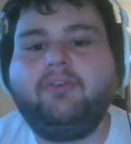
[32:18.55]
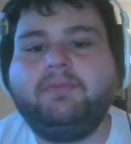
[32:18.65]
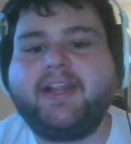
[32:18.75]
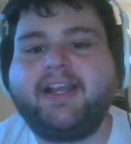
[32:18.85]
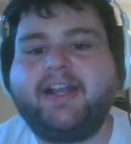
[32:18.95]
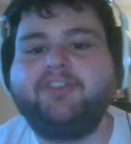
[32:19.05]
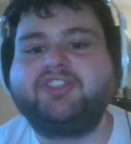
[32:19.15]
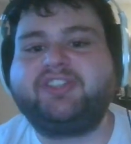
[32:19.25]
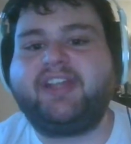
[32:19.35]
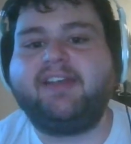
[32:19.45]
but like
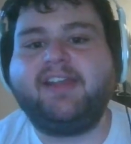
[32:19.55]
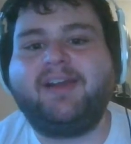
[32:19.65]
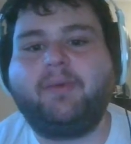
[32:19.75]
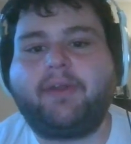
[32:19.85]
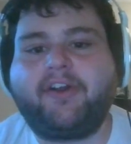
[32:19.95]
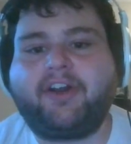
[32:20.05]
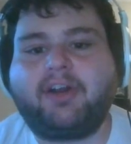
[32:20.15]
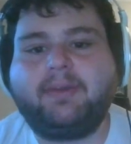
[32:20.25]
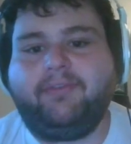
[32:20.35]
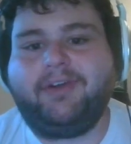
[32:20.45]
understand like where they're
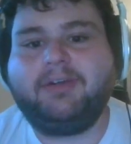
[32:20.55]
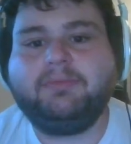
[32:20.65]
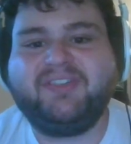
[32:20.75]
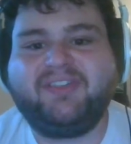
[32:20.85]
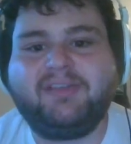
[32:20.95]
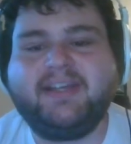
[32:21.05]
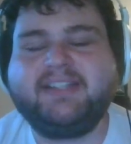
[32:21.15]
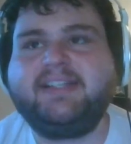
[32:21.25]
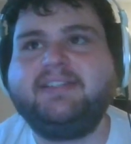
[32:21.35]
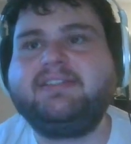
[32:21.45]
coming from, if that makes
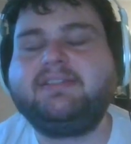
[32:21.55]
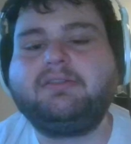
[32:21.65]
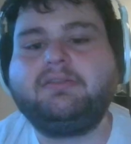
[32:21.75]
sense.